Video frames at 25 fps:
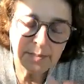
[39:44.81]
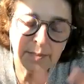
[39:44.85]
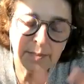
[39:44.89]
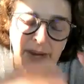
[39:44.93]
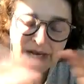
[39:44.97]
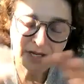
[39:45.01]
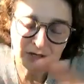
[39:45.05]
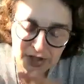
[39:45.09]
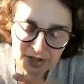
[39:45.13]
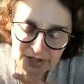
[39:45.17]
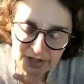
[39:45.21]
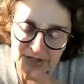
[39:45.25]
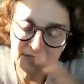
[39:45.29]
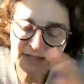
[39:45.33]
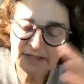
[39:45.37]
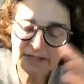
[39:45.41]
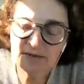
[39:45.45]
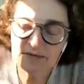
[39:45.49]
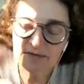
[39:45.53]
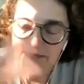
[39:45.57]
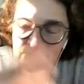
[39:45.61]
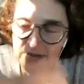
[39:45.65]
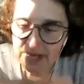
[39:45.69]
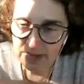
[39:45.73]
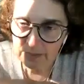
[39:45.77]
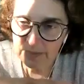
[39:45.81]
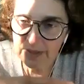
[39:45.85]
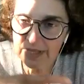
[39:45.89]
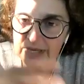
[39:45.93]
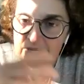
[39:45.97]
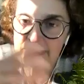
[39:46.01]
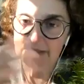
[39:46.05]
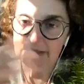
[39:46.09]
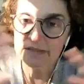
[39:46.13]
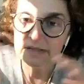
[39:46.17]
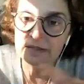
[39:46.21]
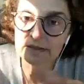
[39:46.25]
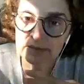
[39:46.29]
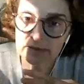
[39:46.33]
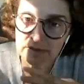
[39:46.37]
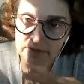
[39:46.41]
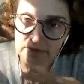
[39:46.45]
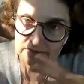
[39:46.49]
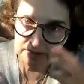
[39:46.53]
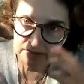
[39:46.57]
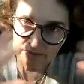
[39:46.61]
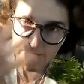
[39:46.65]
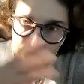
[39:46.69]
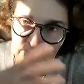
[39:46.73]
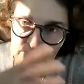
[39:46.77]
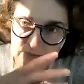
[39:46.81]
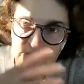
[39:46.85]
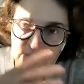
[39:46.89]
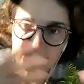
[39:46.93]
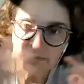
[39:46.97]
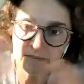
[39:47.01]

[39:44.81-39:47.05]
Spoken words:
patients and families to